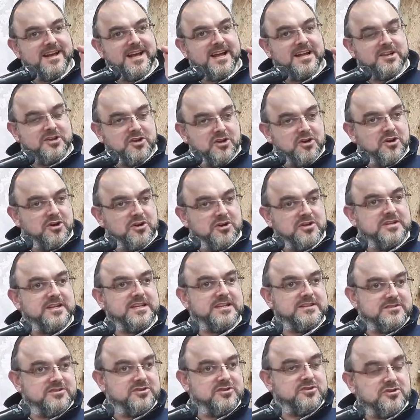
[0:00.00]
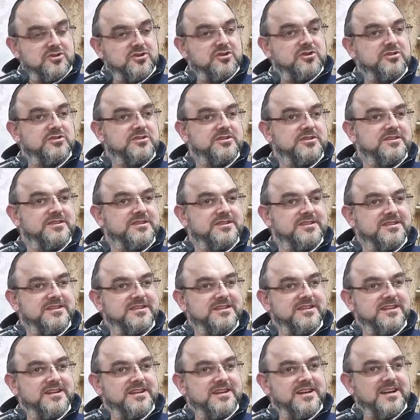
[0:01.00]
And Nun is Nun, Nun.
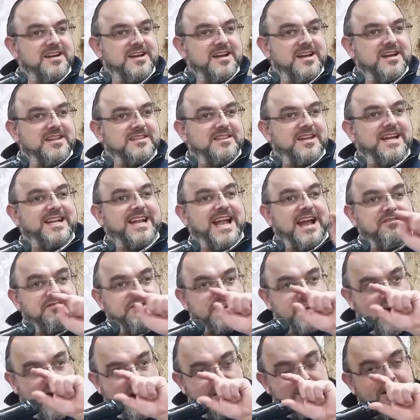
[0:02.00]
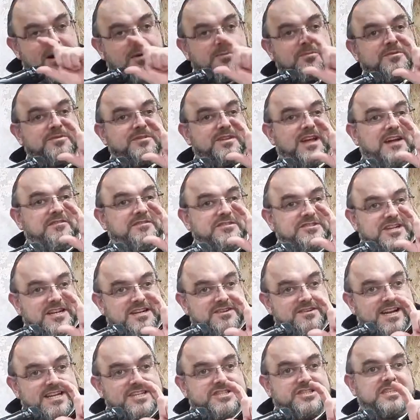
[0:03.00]
That in every Haman, every
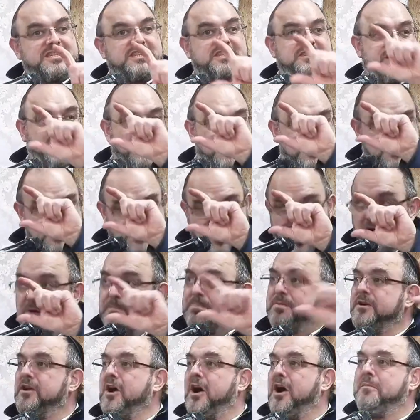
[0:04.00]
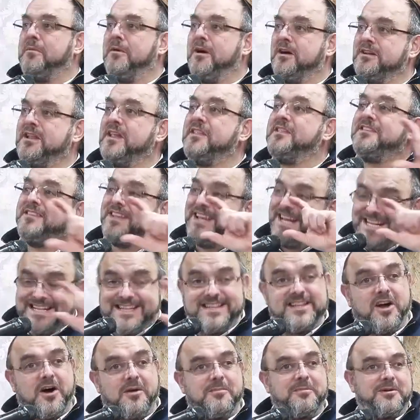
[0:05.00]
generation, there's an open Haman and there's a
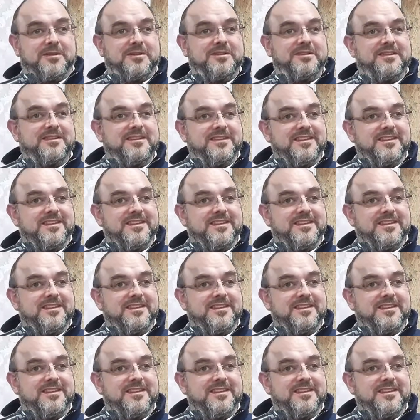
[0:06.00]
hidden Haman.